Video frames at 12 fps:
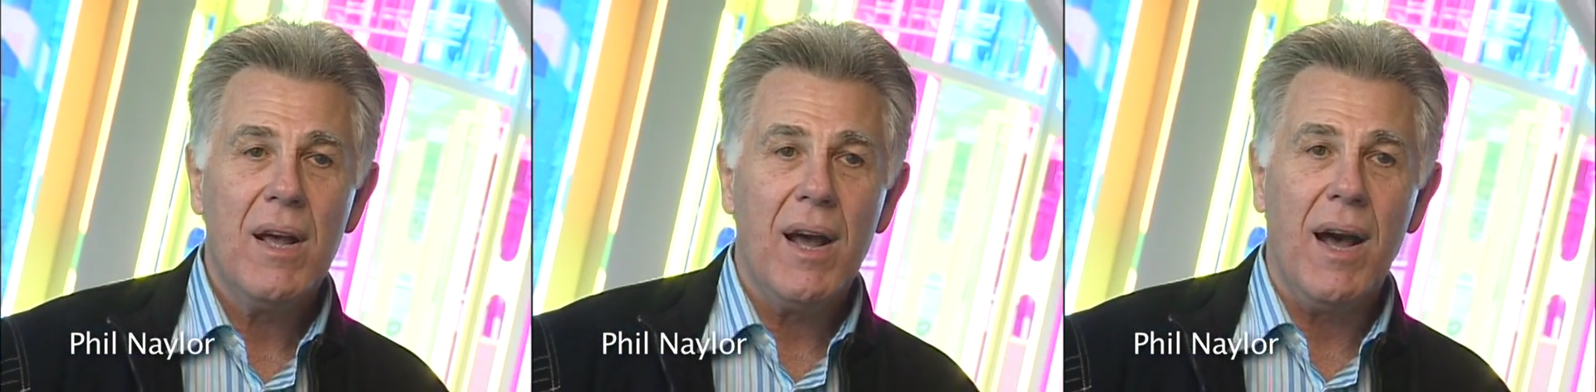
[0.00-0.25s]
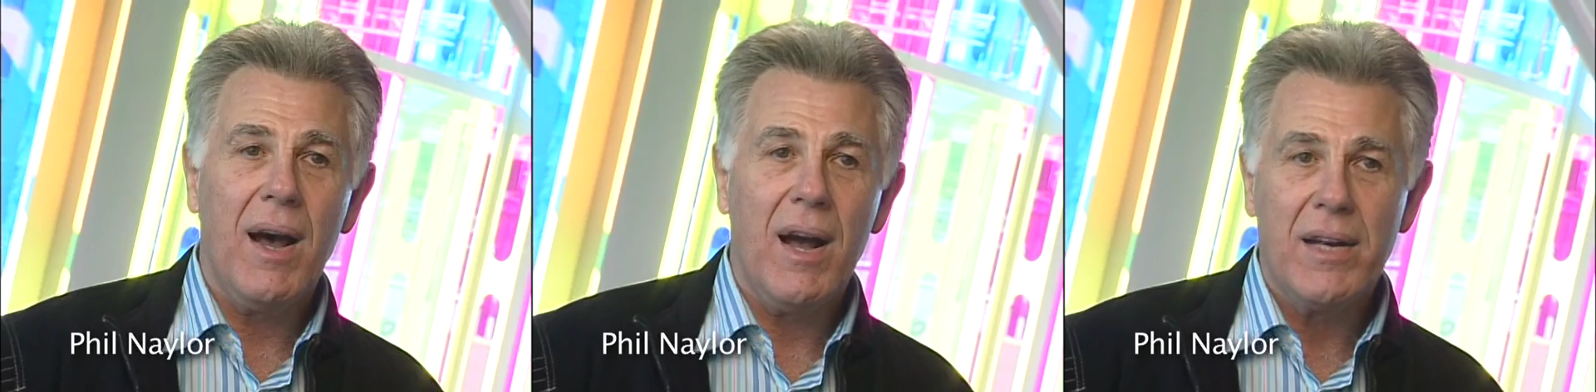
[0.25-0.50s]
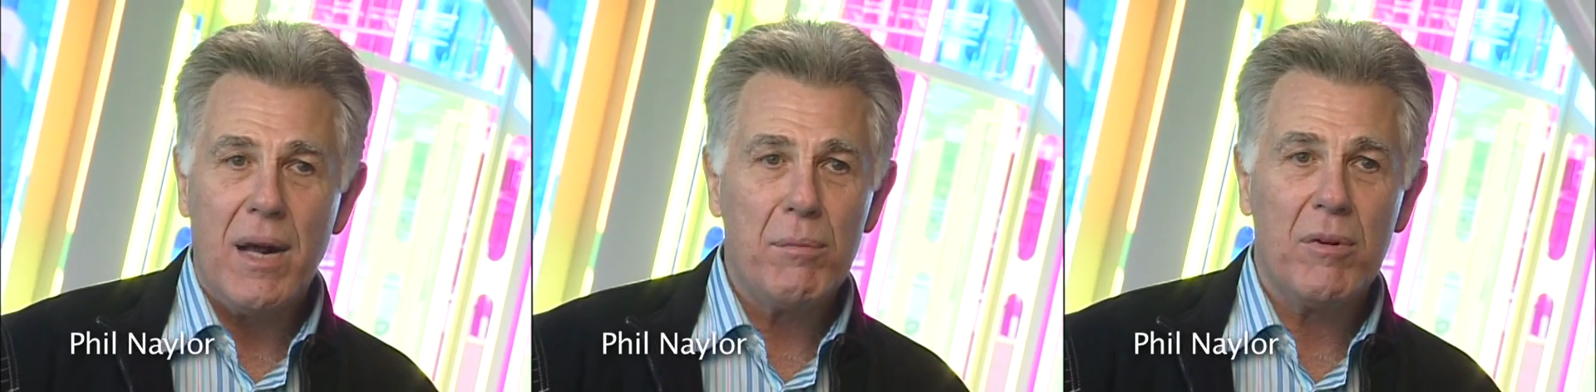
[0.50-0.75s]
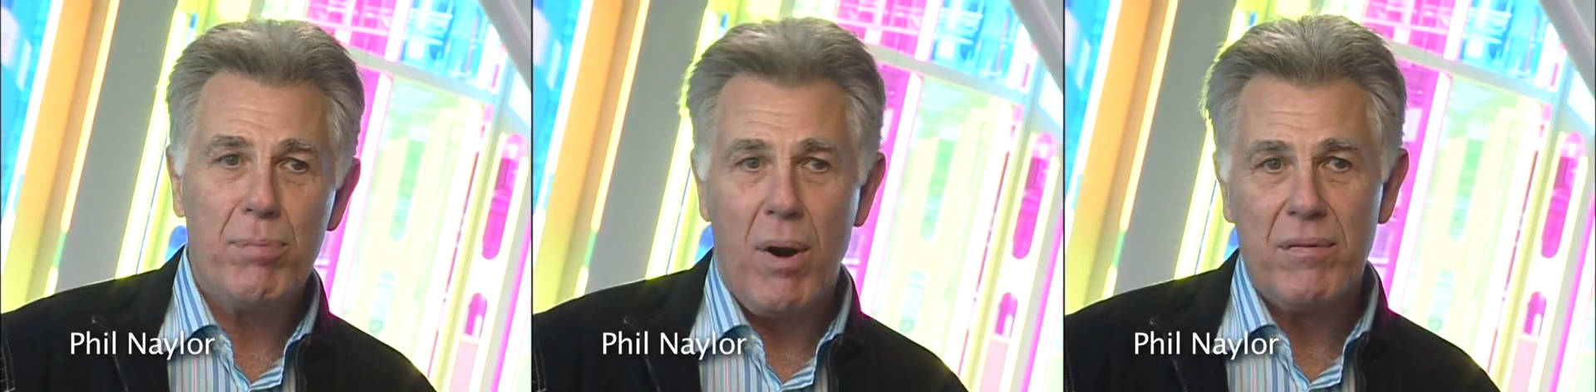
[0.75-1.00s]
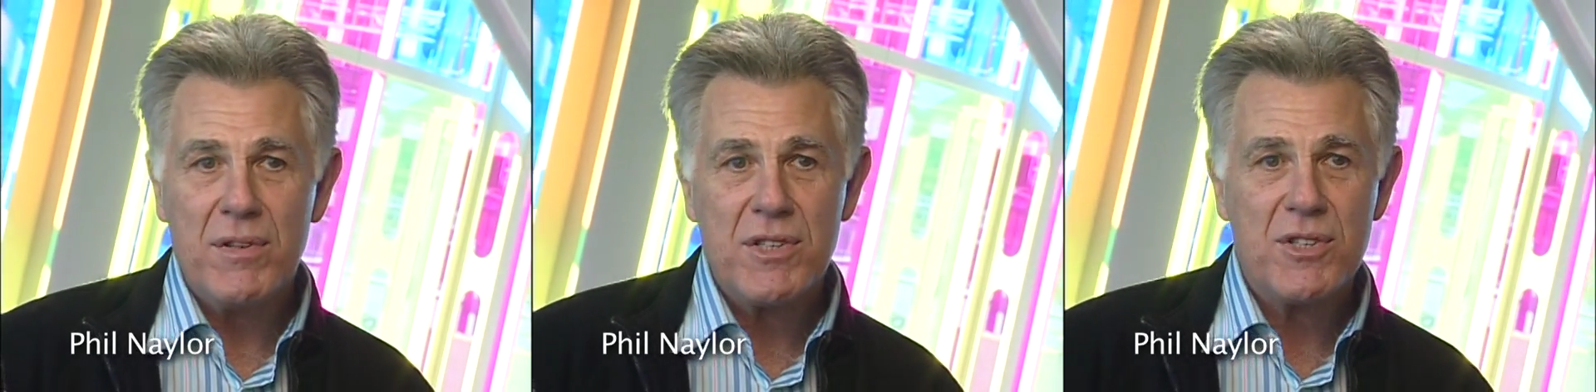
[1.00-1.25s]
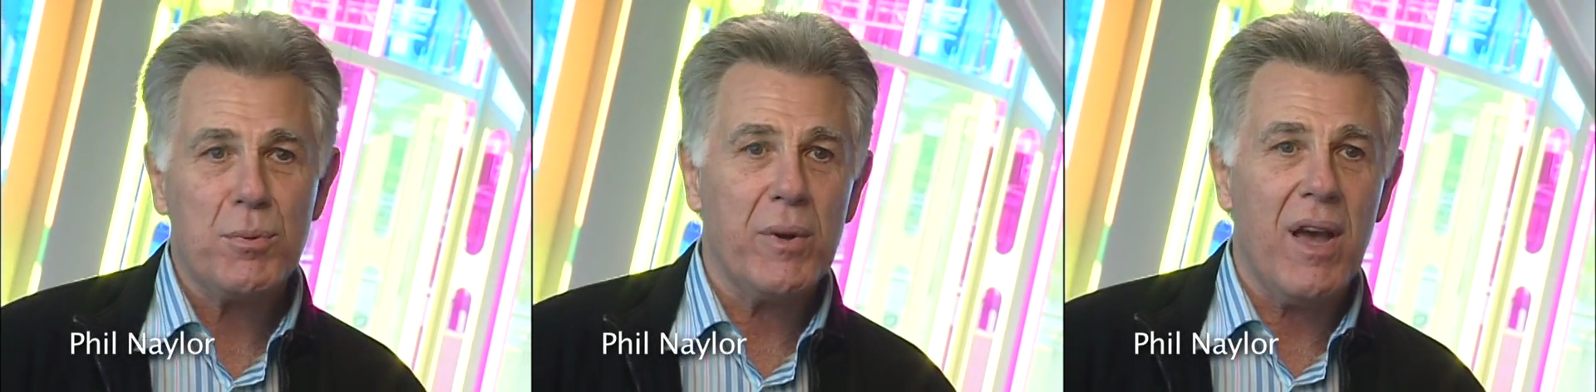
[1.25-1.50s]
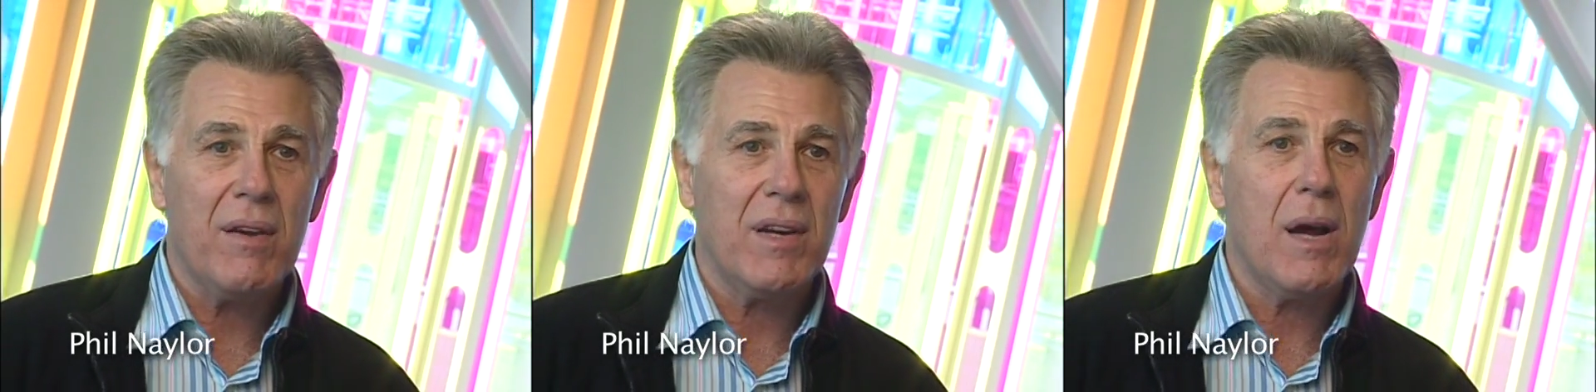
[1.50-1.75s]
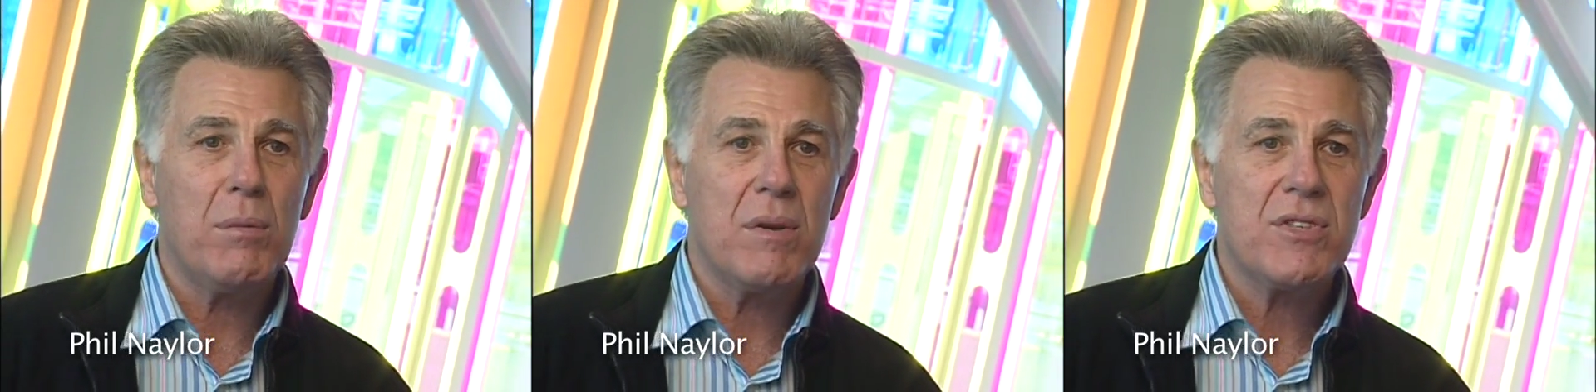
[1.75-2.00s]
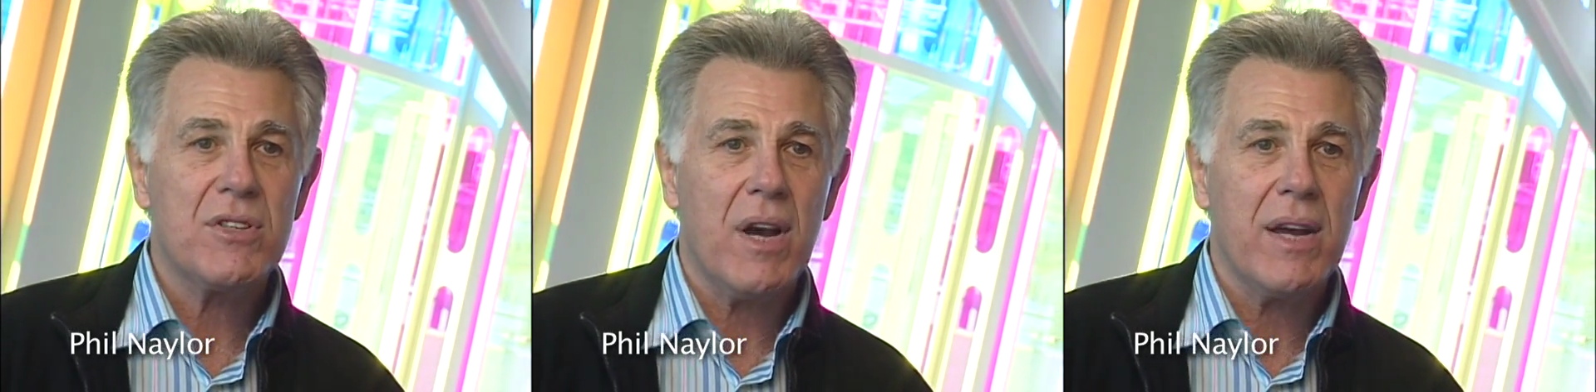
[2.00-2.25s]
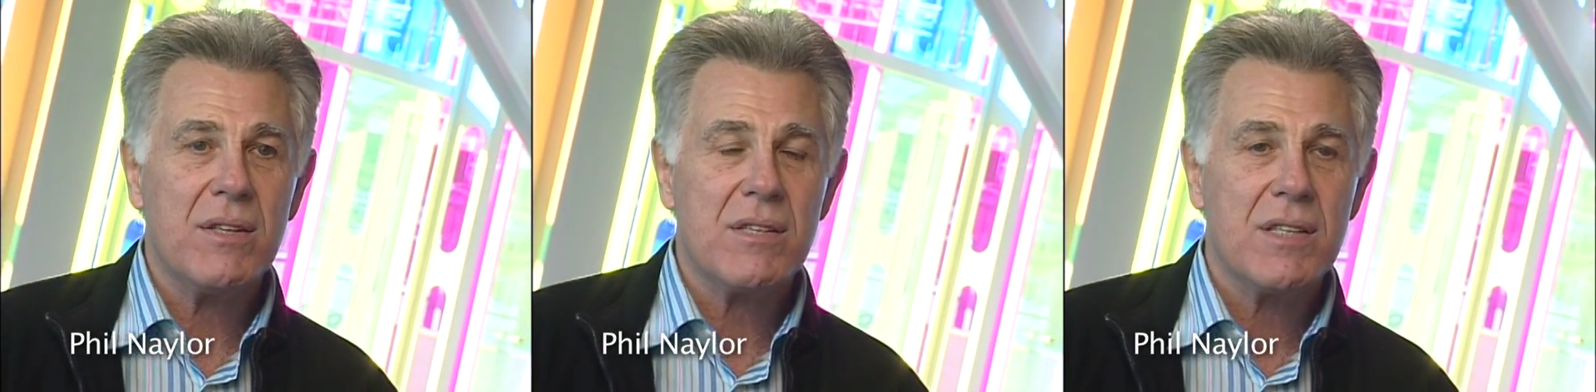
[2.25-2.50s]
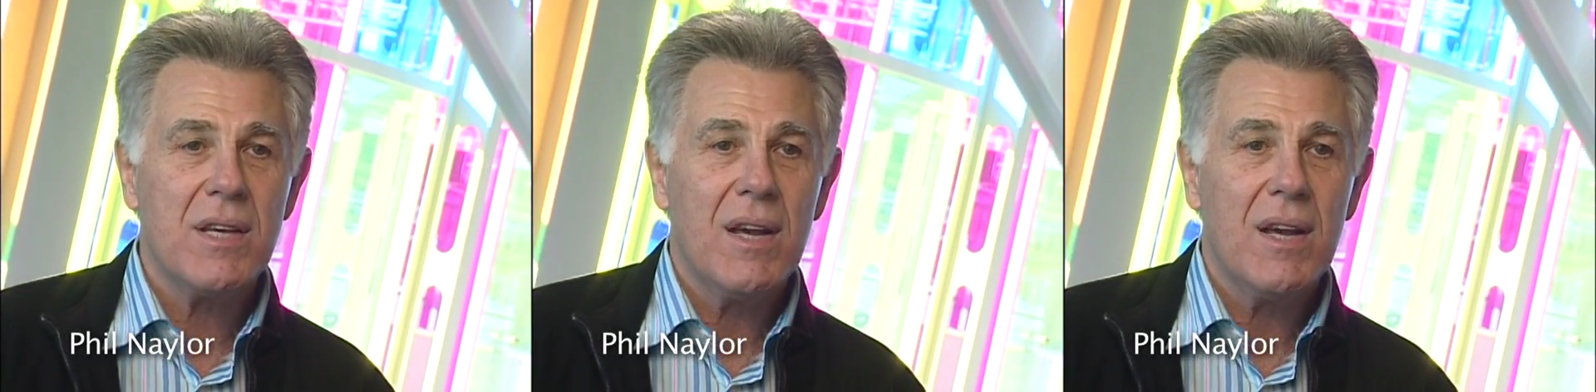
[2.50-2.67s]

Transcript: a number of provinces, we have a number of states.